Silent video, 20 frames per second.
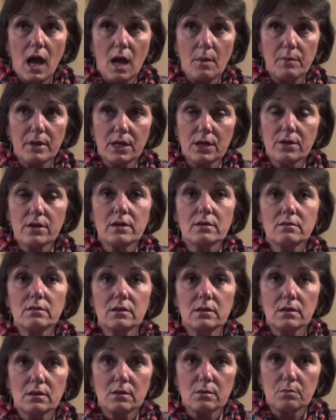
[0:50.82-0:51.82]
because
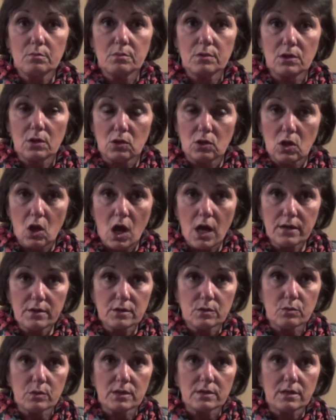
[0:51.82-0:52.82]
the
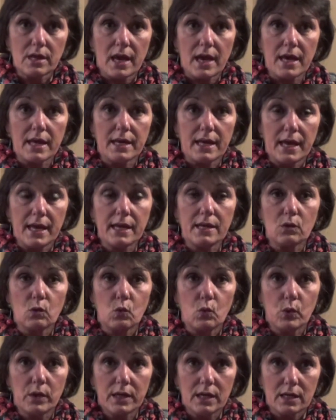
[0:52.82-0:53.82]
loss was at 8
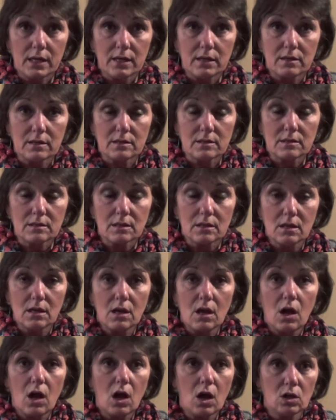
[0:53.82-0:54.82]
weeks
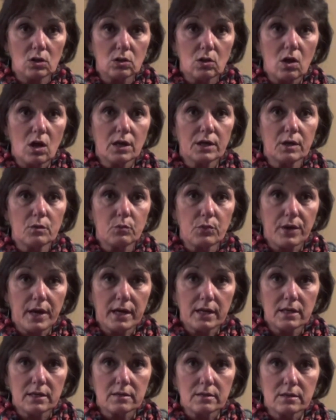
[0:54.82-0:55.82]
along in
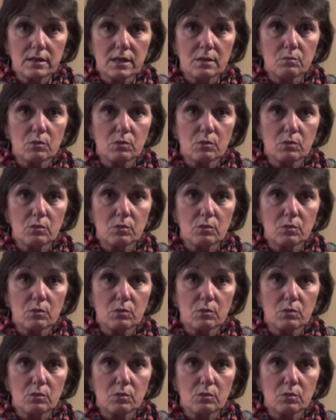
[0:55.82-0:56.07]
pregnancy.